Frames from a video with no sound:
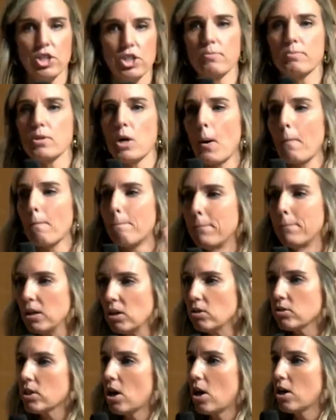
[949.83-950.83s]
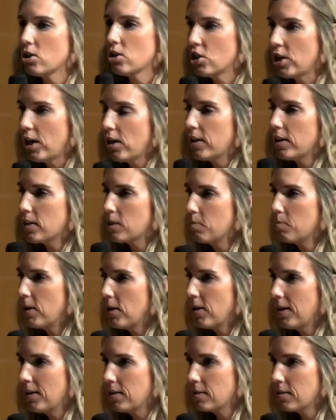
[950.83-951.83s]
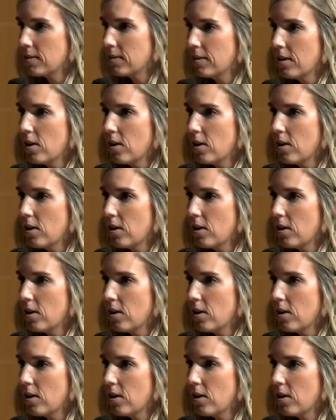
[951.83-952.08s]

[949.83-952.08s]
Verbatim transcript: are built on shared experience.